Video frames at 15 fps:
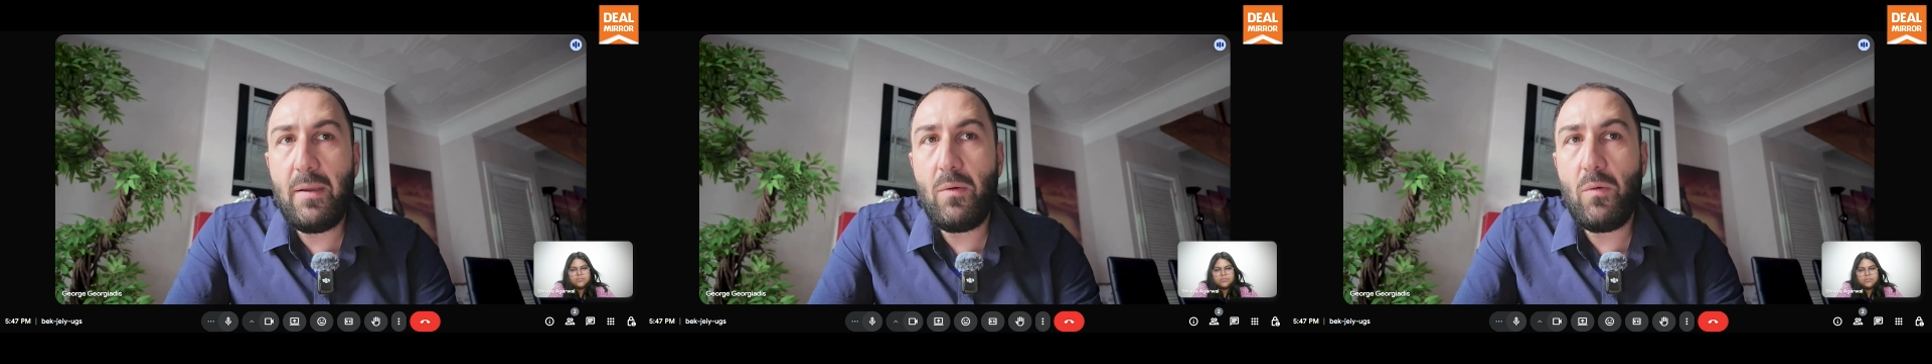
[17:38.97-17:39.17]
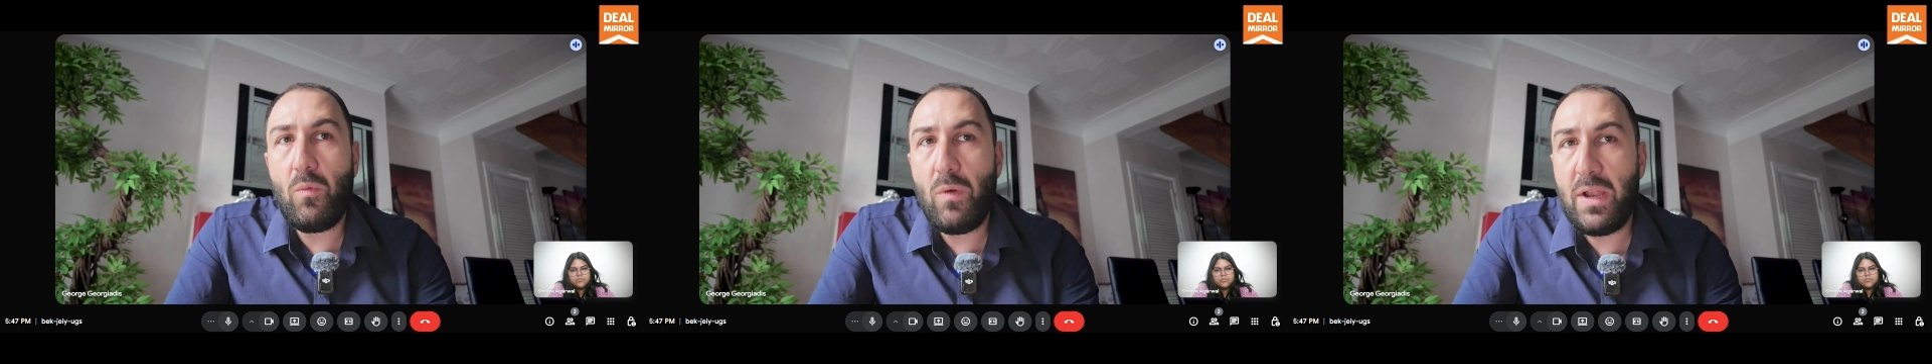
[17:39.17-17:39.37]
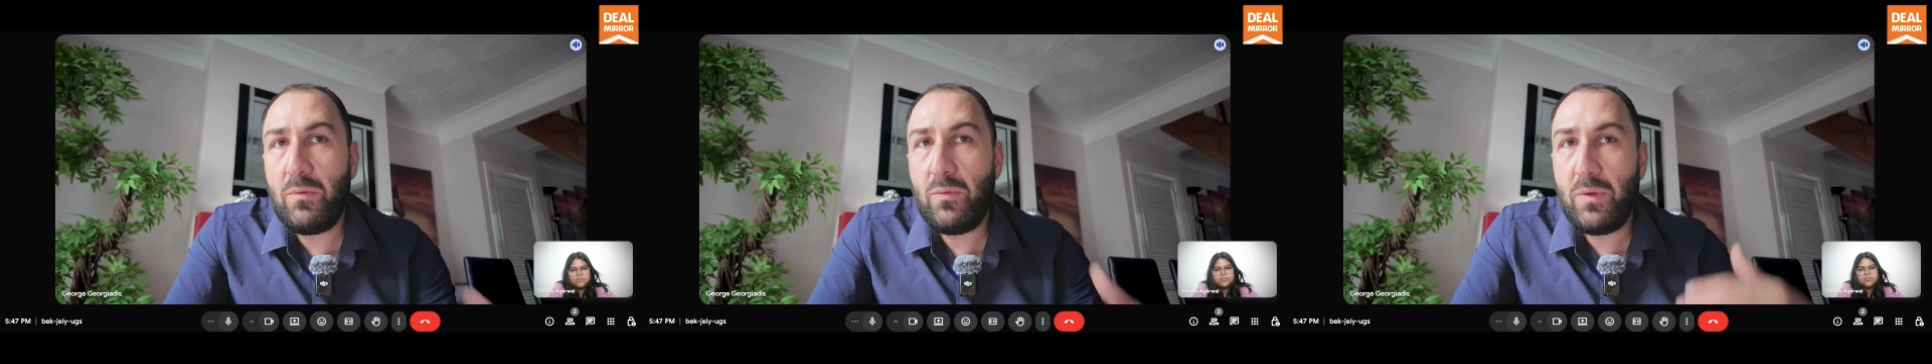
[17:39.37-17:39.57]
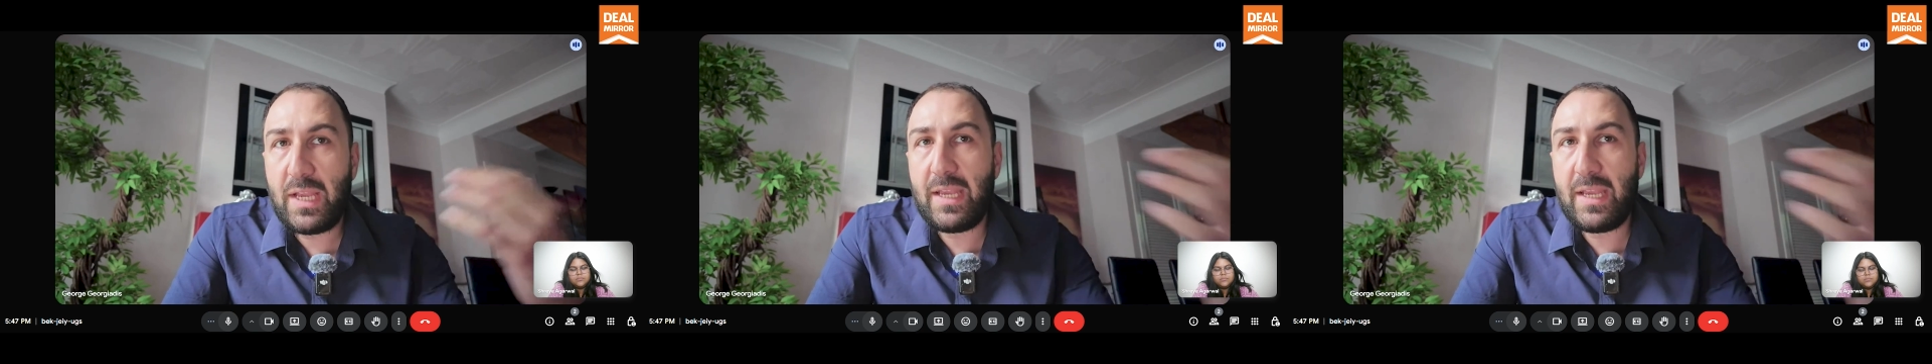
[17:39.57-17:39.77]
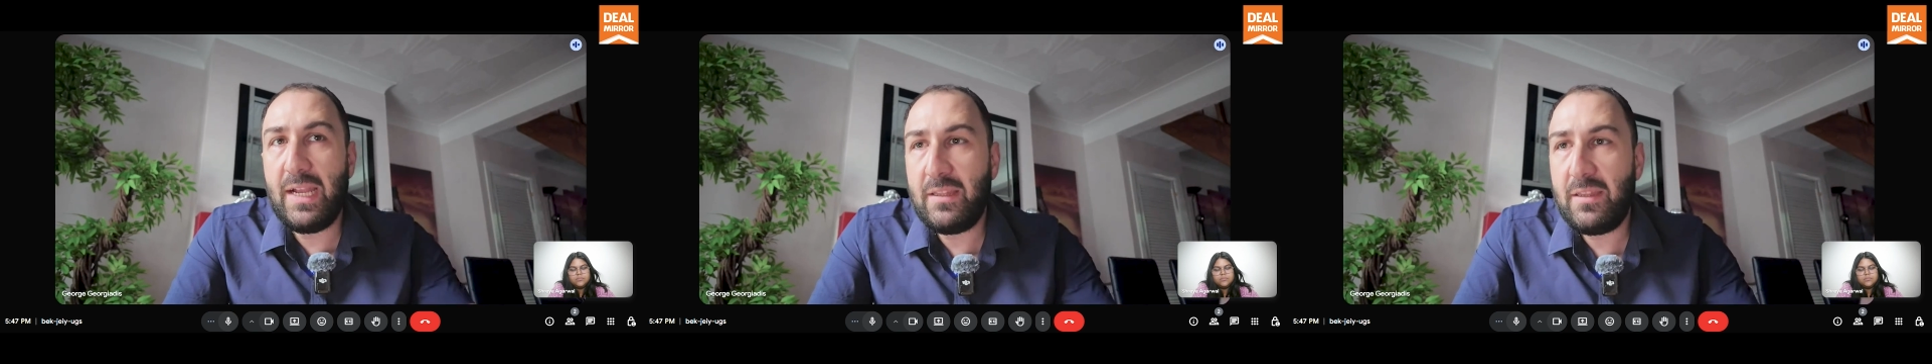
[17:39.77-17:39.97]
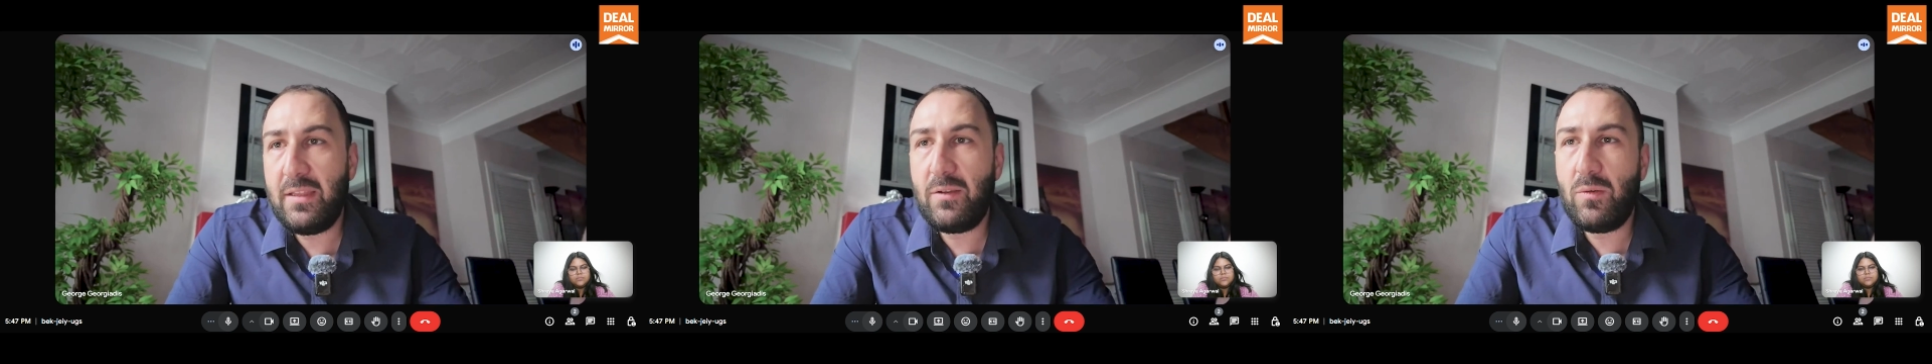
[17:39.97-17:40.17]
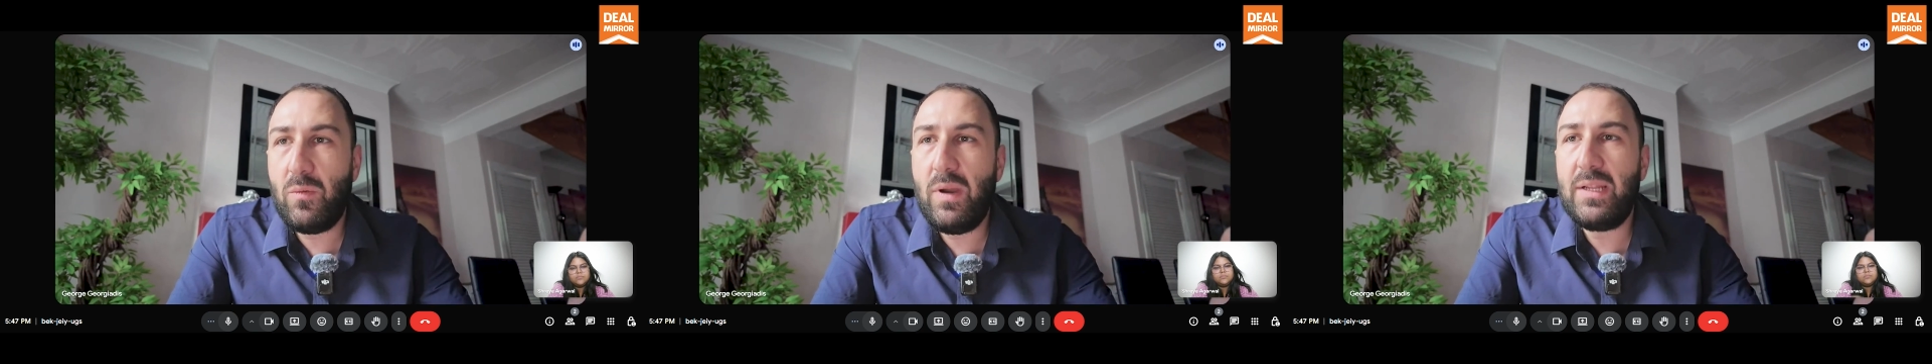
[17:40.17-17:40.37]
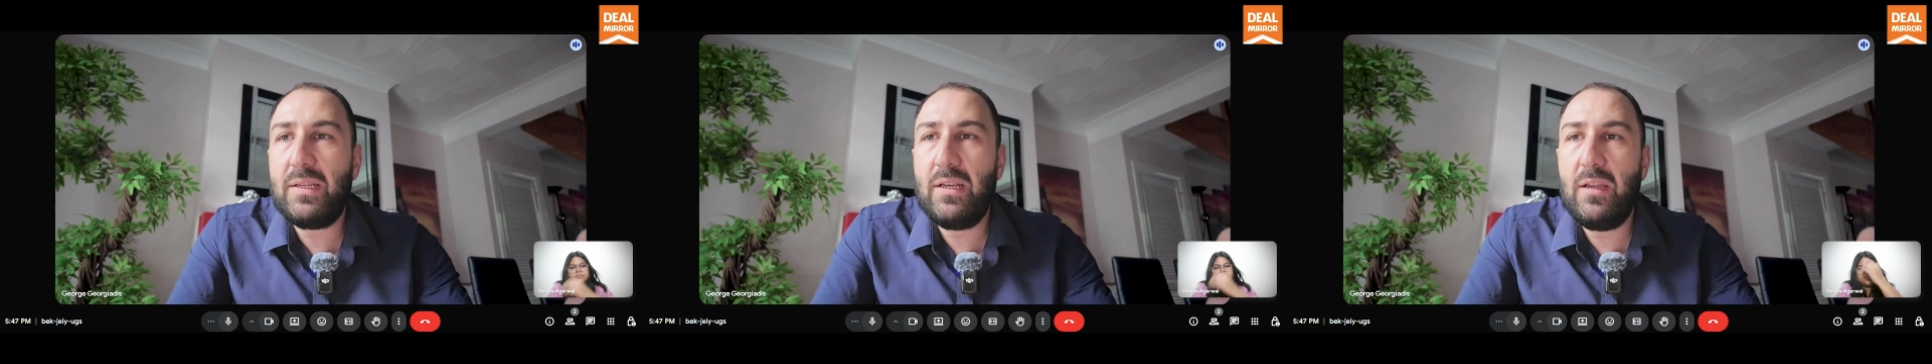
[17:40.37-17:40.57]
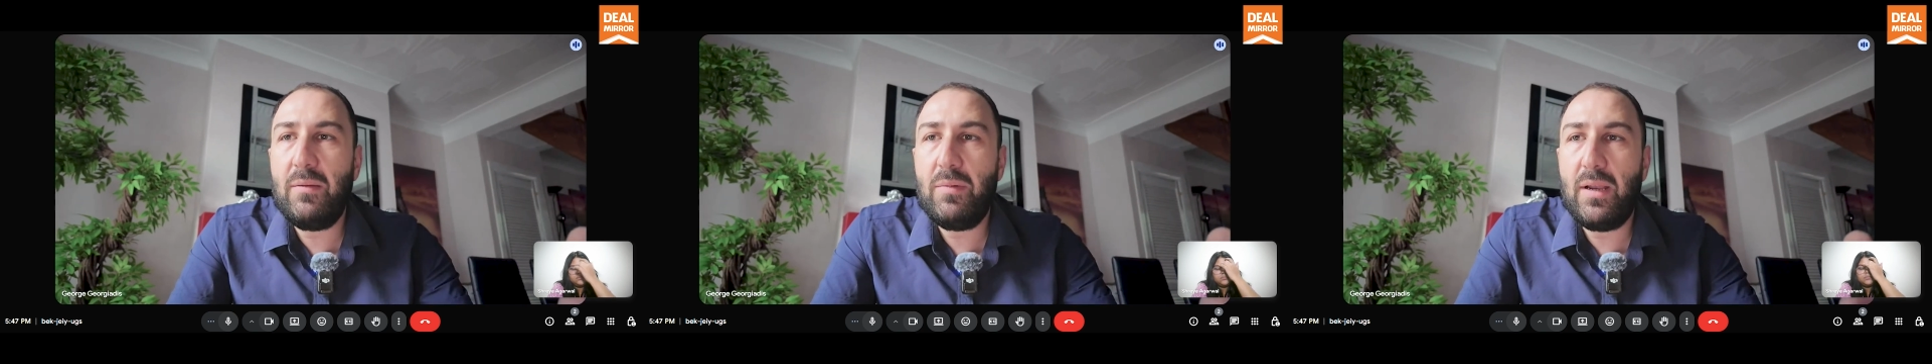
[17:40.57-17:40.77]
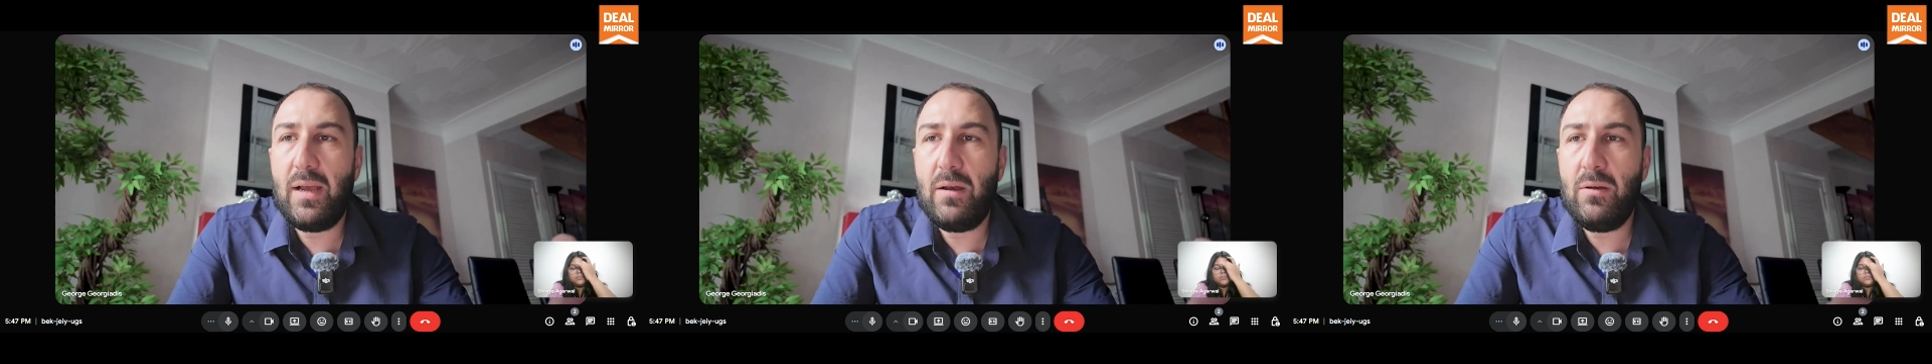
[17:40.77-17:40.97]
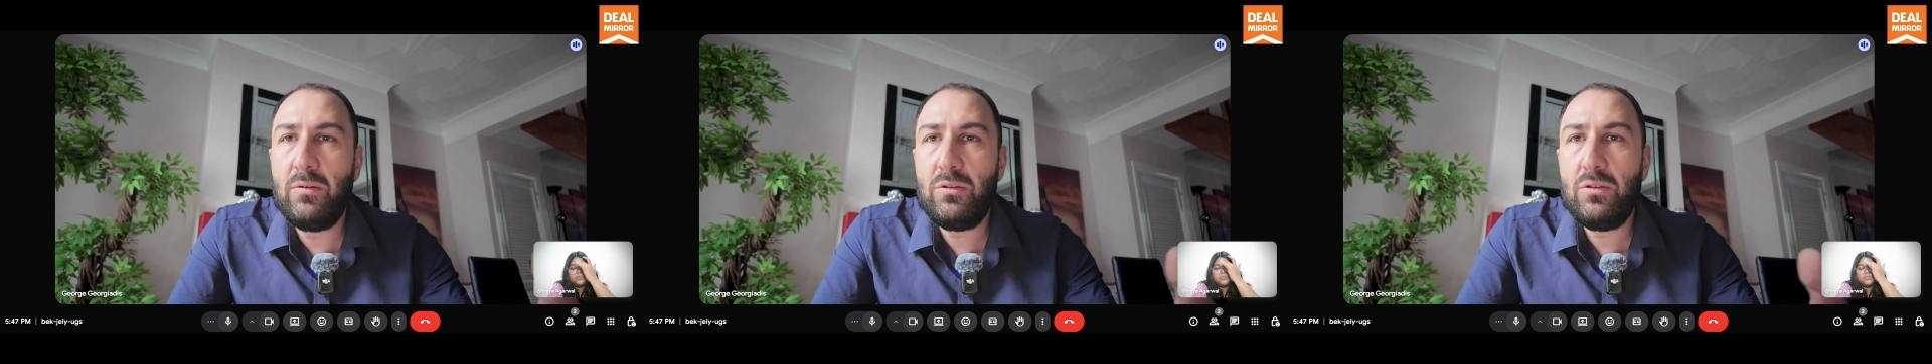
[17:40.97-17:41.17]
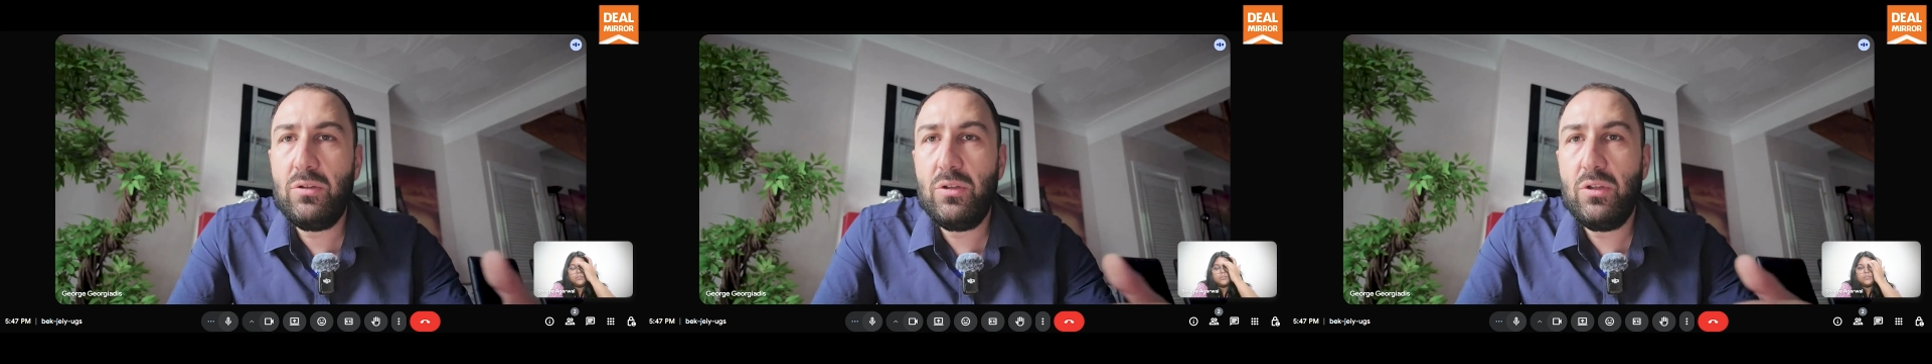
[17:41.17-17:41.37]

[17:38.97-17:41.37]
when we get the white label out,